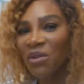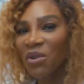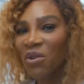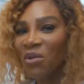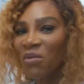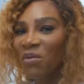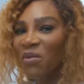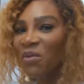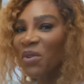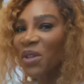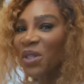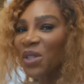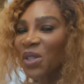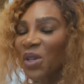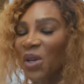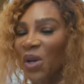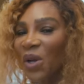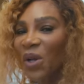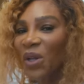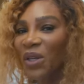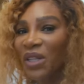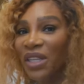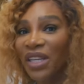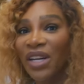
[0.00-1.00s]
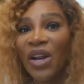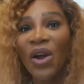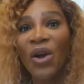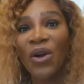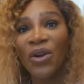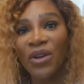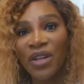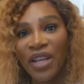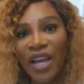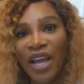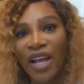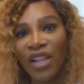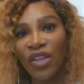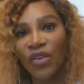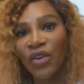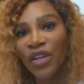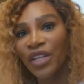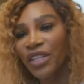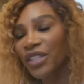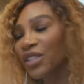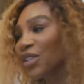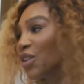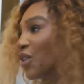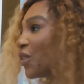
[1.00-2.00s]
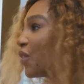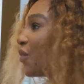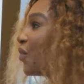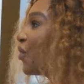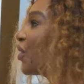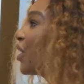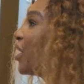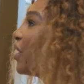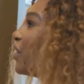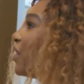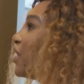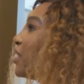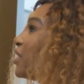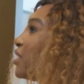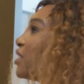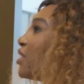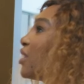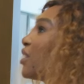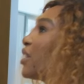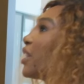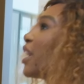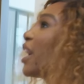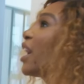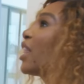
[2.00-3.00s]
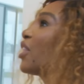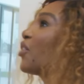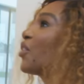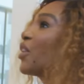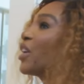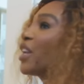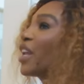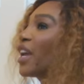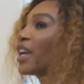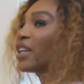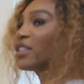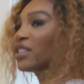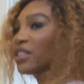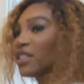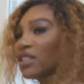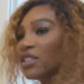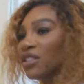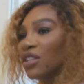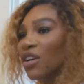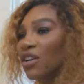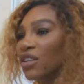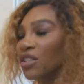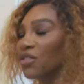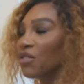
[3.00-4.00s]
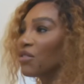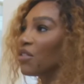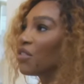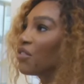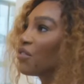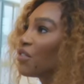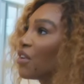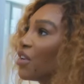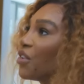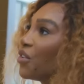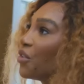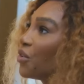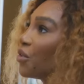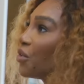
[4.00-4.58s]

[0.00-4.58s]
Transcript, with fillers: room, it's called an art gallery. So this is our gallery. It actually starts from the front